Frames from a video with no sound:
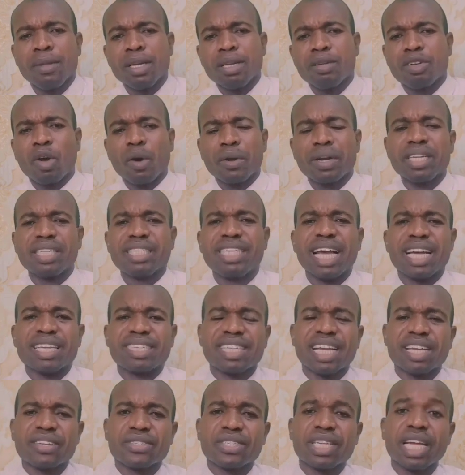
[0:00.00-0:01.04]

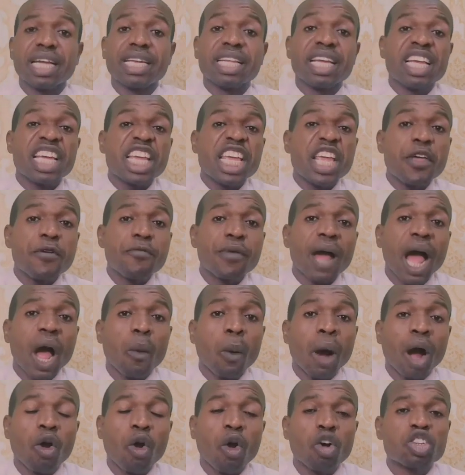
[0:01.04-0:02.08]
Corinthians and said, if
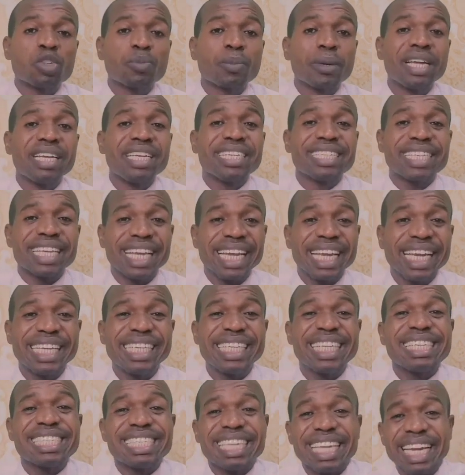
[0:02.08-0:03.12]
our gospel is
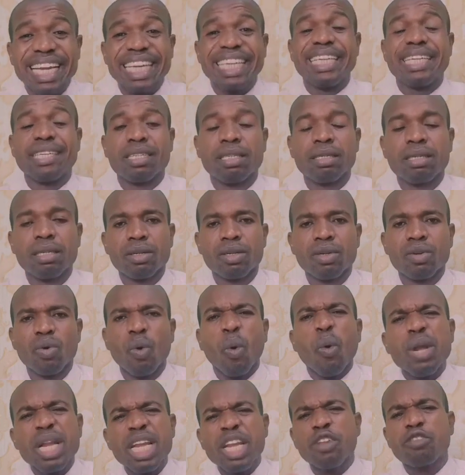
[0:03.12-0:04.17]
hid, is hidden
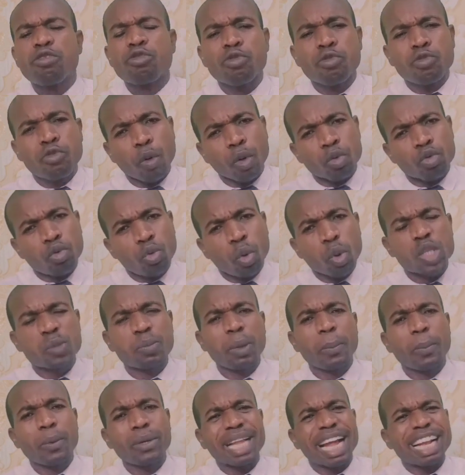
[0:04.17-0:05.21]
only for those
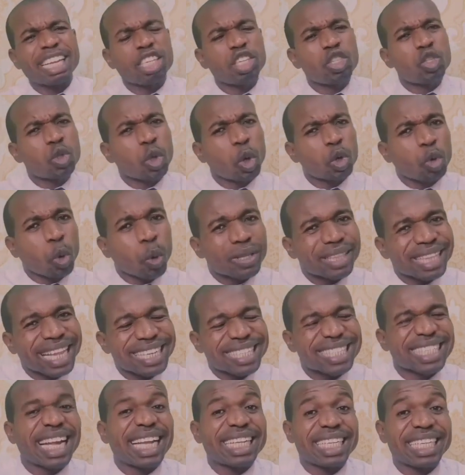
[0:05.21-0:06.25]
people that did not
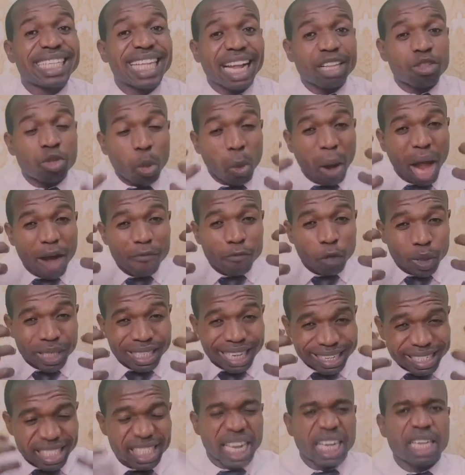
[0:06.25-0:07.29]
understand it, that don't have
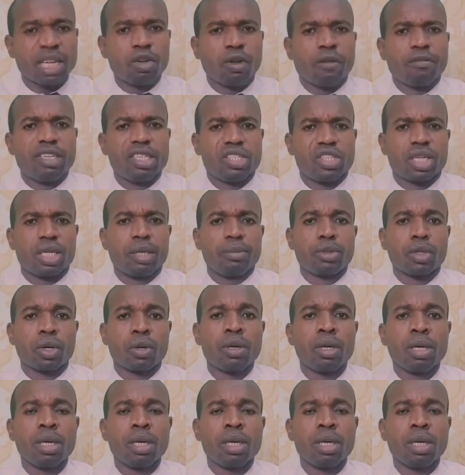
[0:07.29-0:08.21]
understanding of the scripture.